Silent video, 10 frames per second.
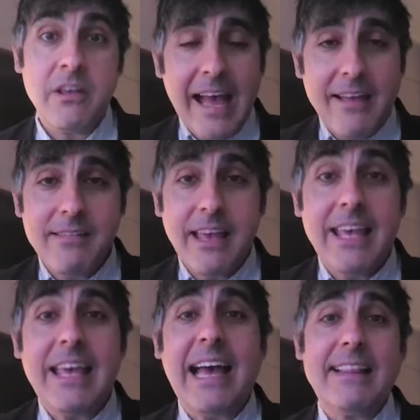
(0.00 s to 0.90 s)
as
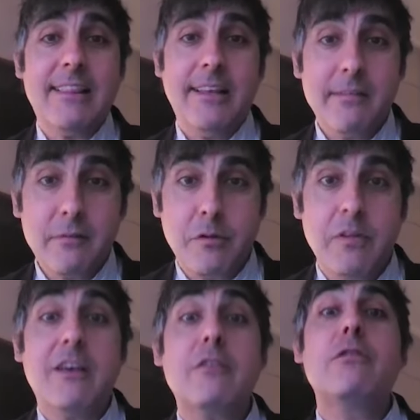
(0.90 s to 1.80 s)
a catalyst for
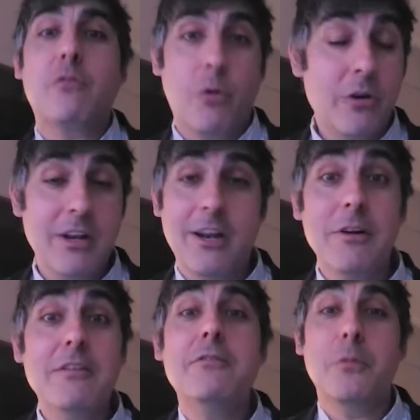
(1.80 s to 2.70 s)
the
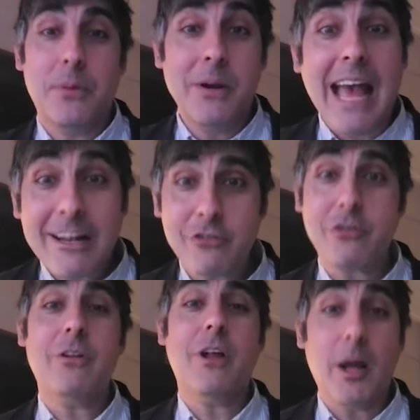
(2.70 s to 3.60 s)
extraordinary
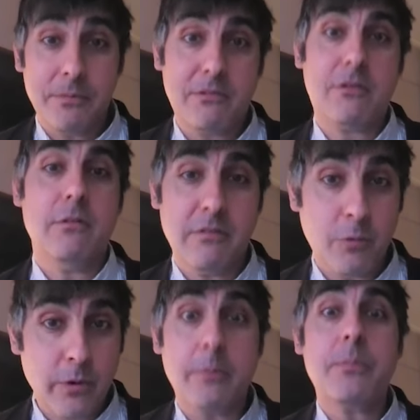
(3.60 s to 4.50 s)
supernatural obstacles that
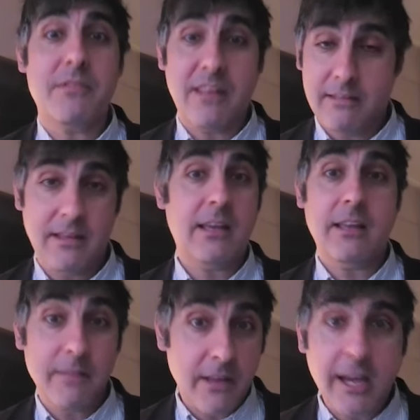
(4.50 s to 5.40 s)
we are presenting
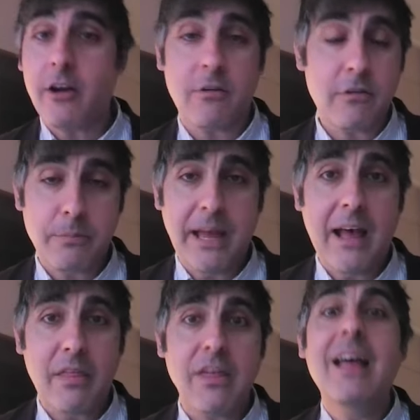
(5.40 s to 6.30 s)
in the character's
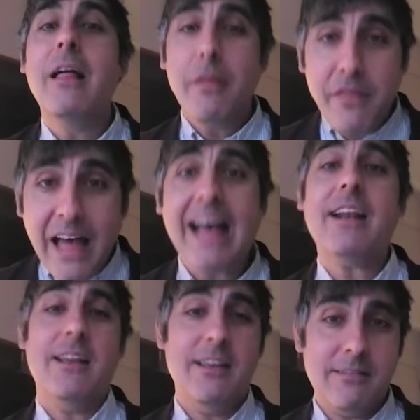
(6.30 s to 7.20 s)
path.
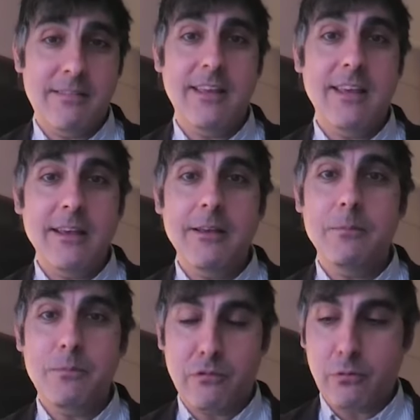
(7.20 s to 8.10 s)
That is the
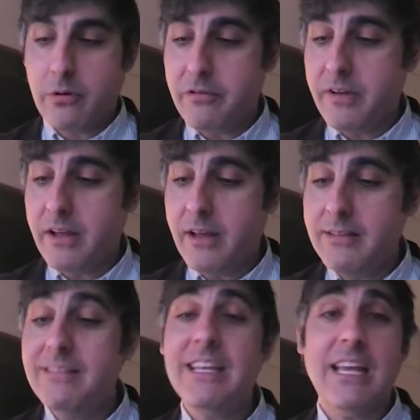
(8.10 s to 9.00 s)
sort of uh,
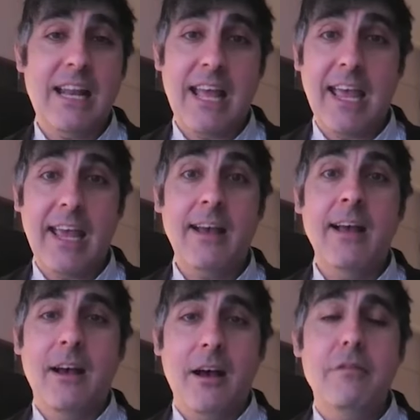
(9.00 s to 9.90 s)
DNA
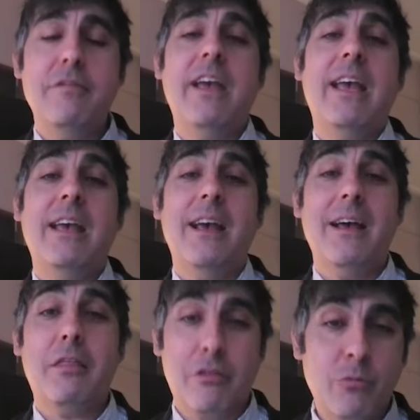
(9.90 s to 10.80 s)
of a
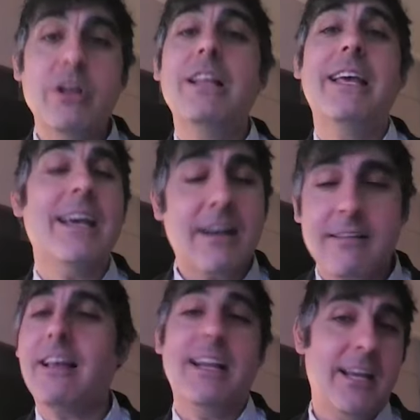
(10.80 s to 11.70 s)
thrilling,
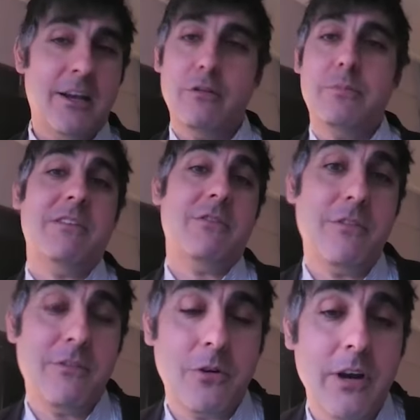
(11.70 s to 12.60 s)
exciting Ghostbusters
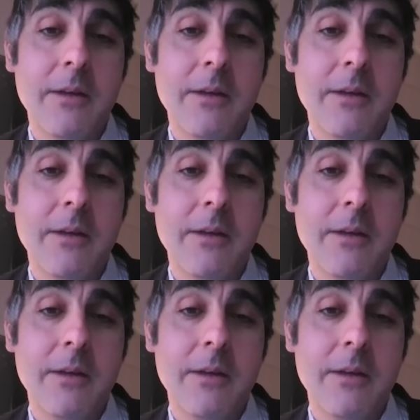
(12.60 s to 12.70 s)
story.